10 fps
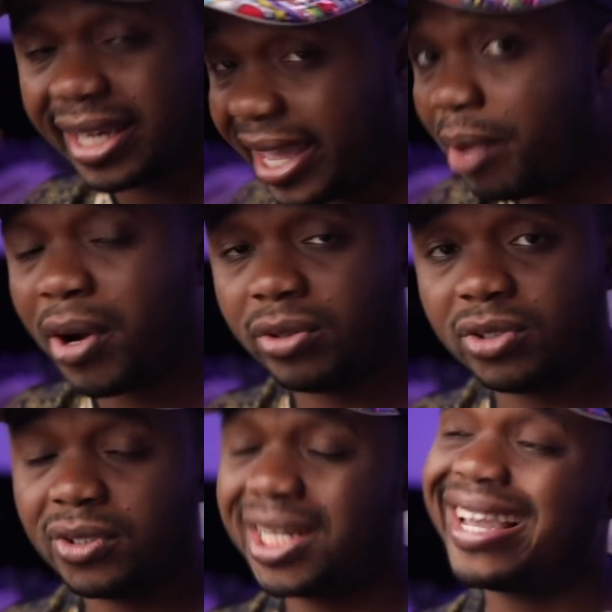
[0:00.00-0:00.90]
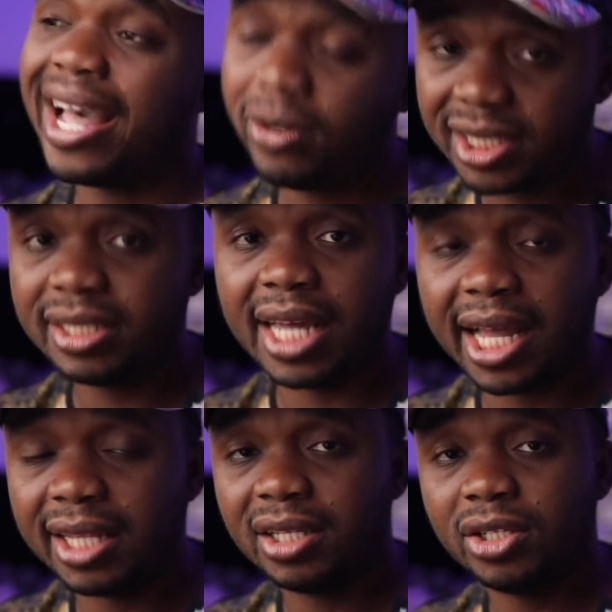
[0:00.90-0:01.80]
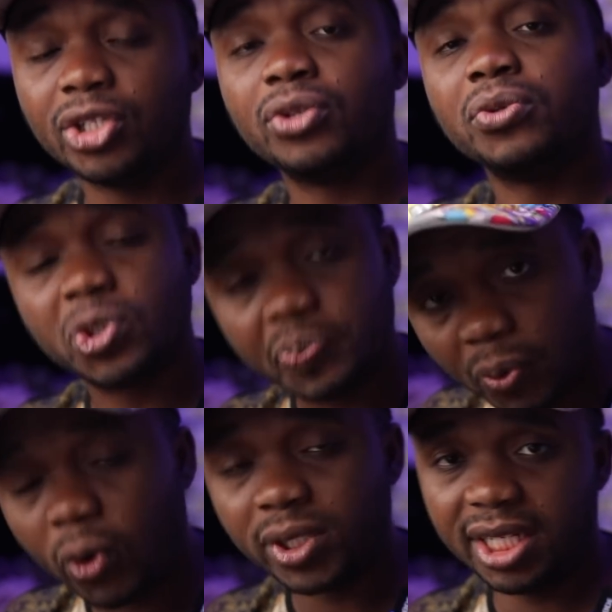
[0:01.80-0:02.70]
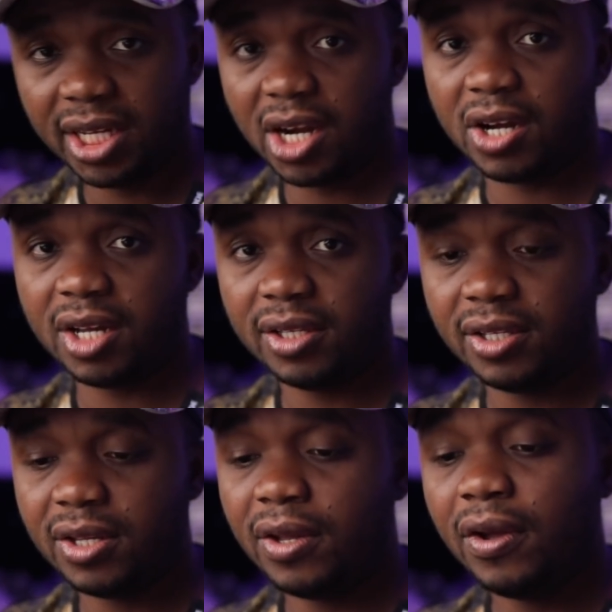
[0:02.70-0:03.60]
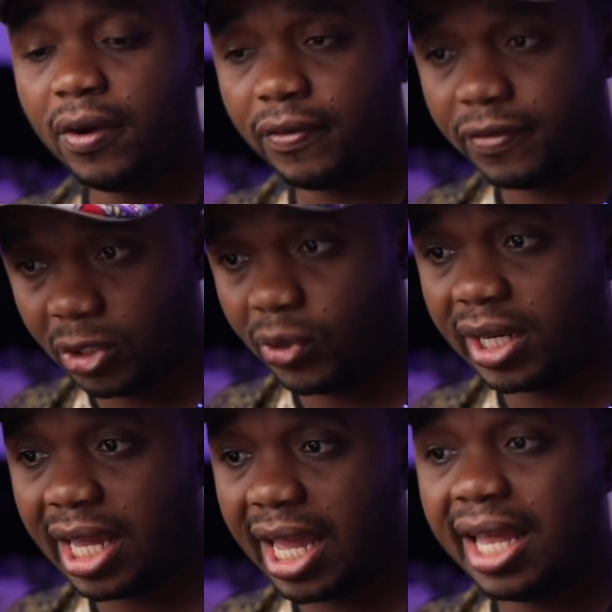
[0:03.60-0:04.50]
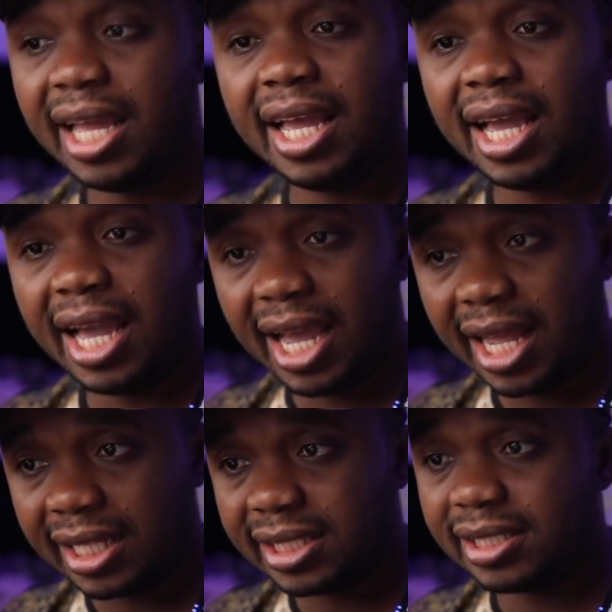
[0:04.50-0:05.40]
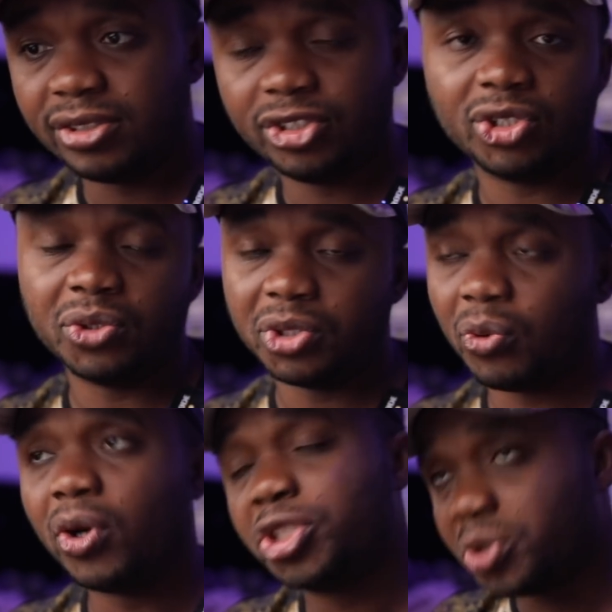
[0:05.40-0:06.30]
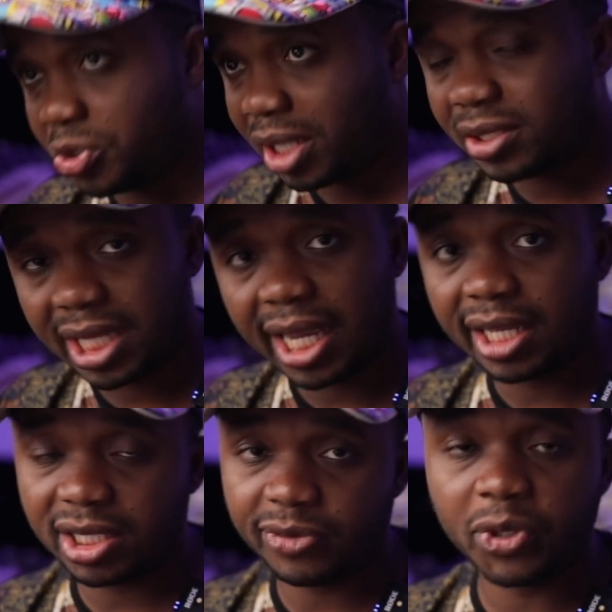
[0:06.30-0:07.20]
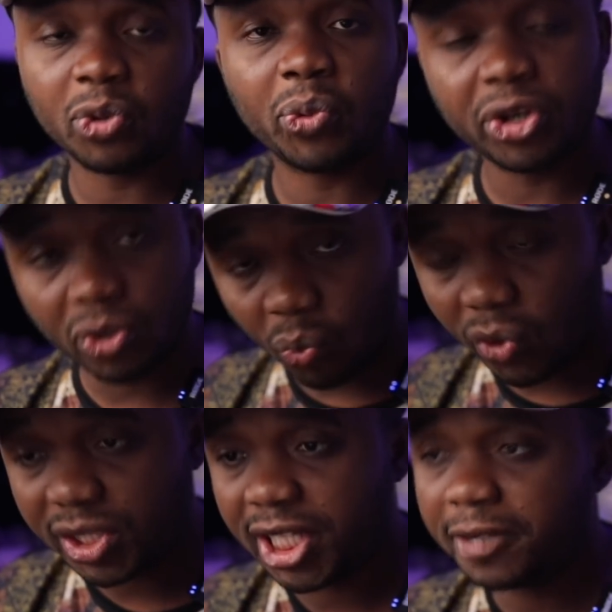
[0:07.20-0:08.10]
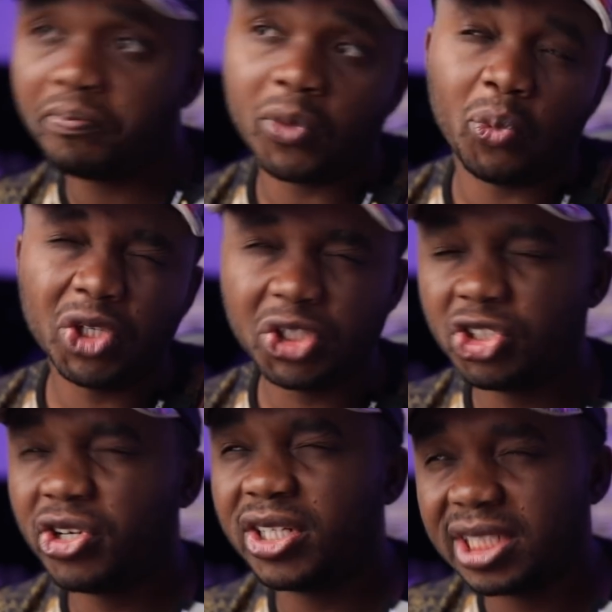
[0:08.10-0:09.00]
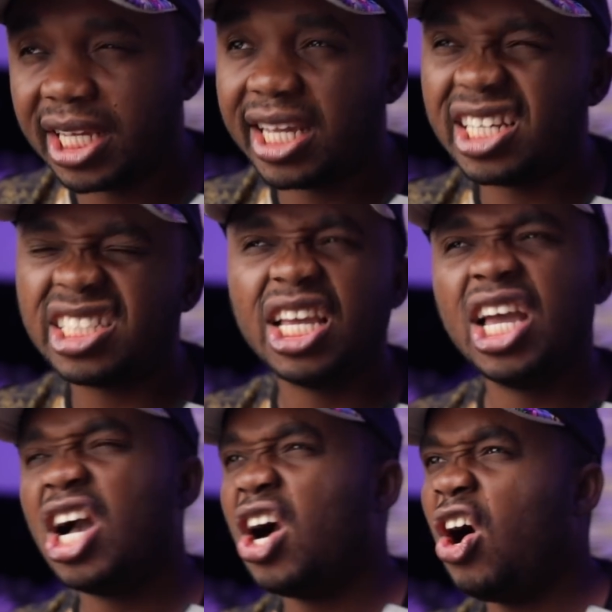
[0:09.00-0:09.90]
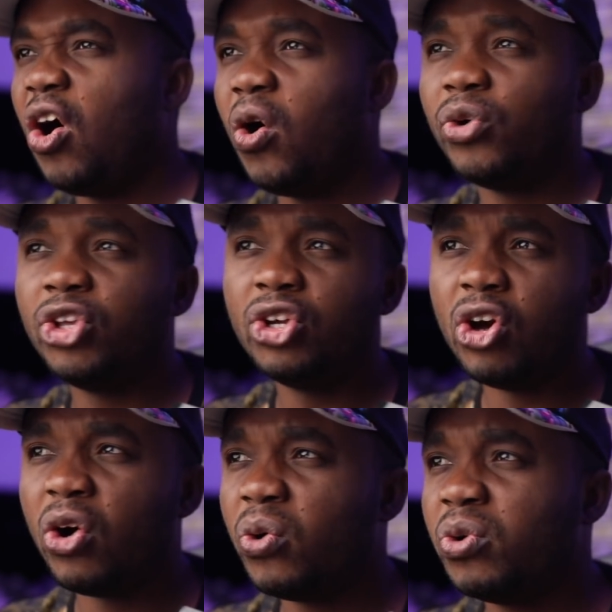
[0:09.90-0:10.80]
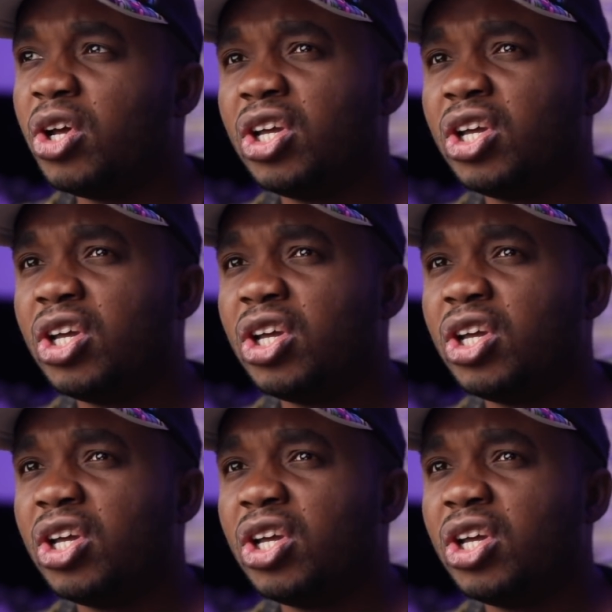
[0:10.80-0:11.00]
came out, countered that, you know, supported her for doing that. And, you know, what she was trying to say in this video, we're going to watch it. But what she was trying to say is, oh, you know,